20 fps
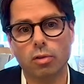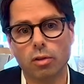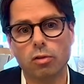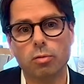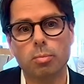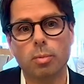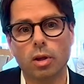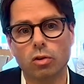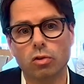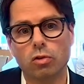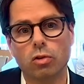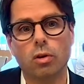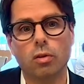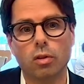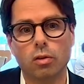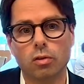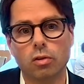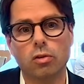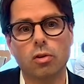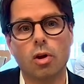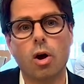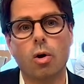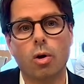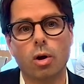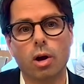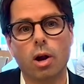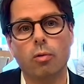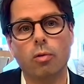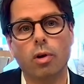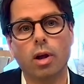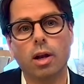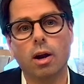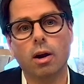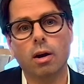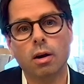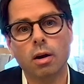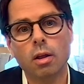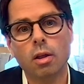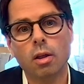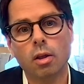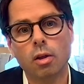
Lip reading: Let's make sure this is all on our radar.